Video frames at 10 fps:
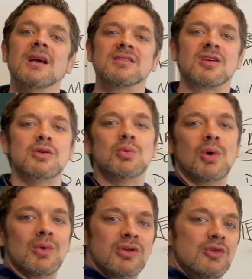So you
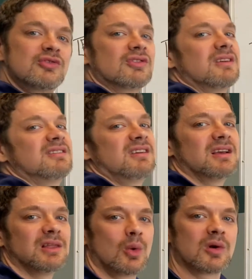will usually see a
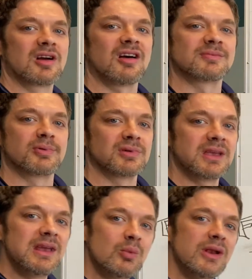lower cost per
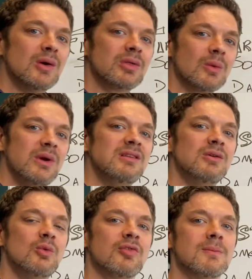lead. We know that we do
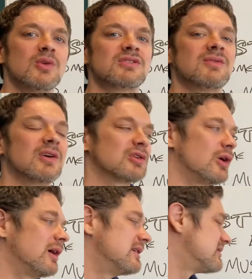for most of our
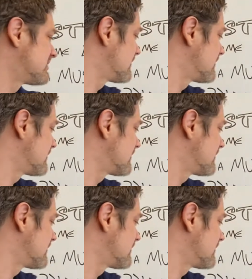clients.